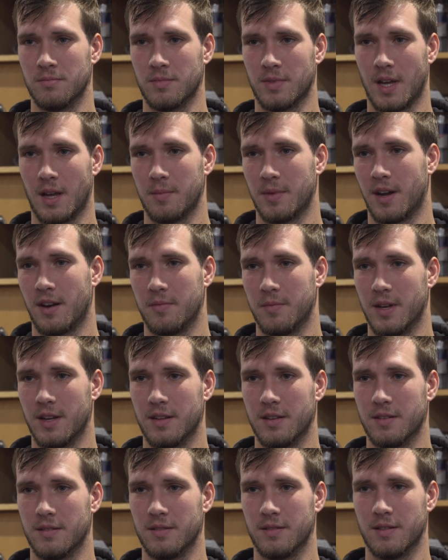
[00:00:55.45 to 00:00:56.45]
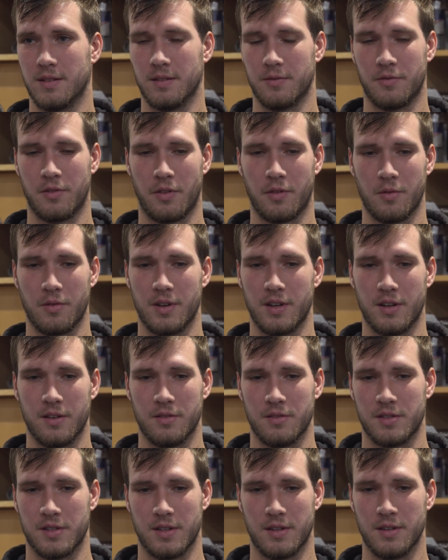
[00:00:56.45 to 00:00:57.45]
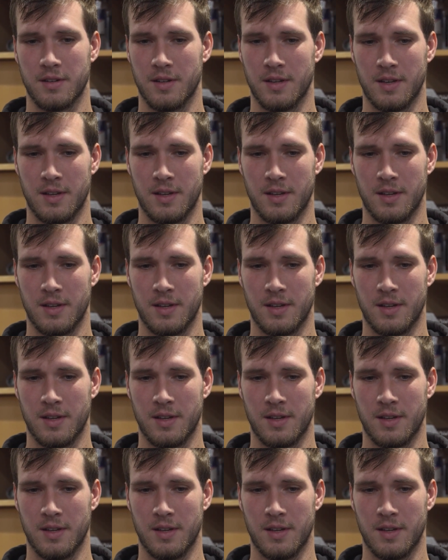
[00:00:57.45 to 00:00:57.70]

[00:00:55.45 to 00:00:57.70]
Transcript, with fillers: game that I've been in for three years. And